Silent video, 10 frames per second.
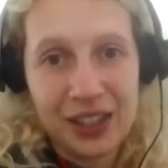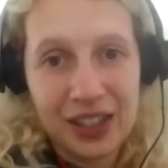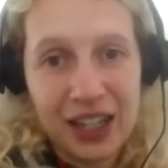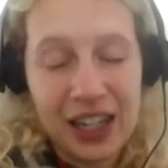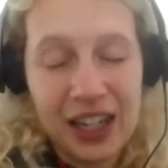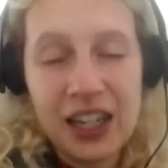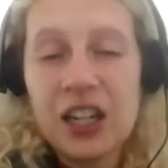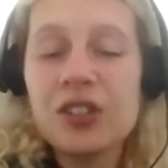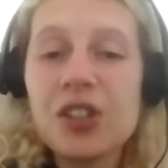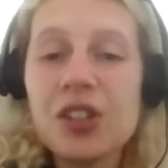Okay,
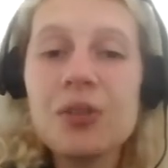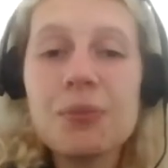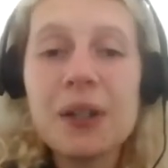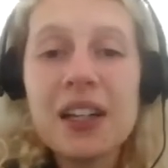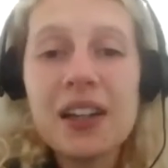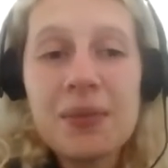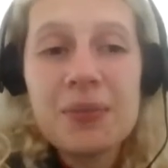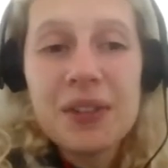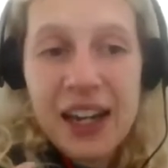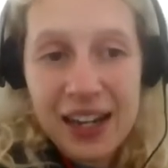don't
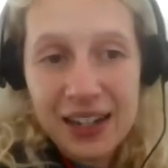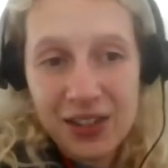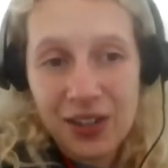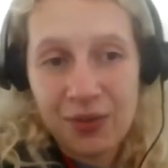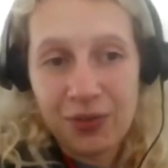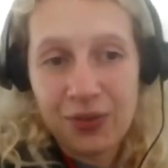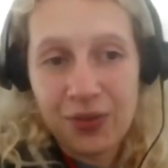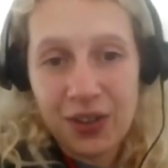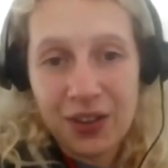become negative.